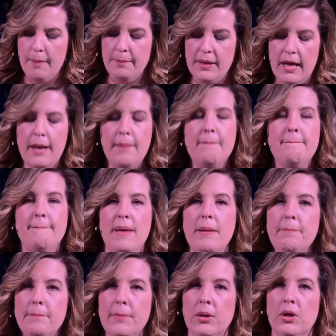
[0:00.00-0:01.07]
but a
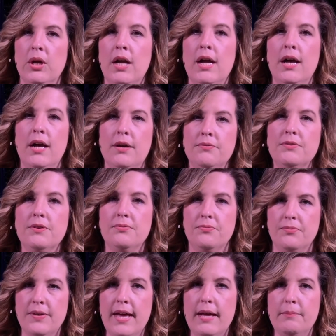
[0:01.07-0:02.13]
member of the
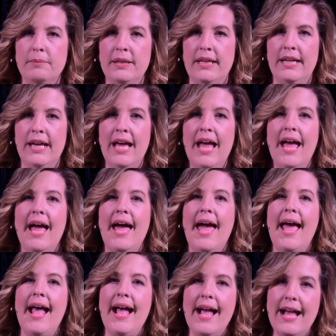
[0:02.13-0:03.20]
family
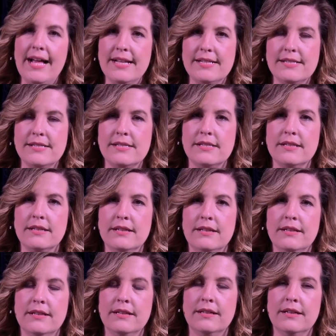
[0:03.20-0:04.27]
and
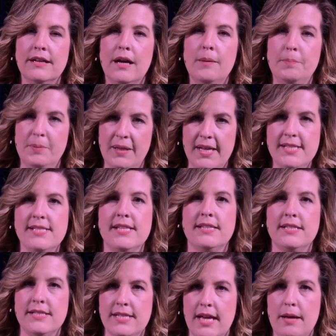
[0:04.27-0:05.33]
a place at
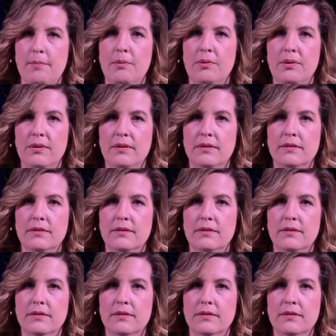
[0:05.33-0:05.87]
the table.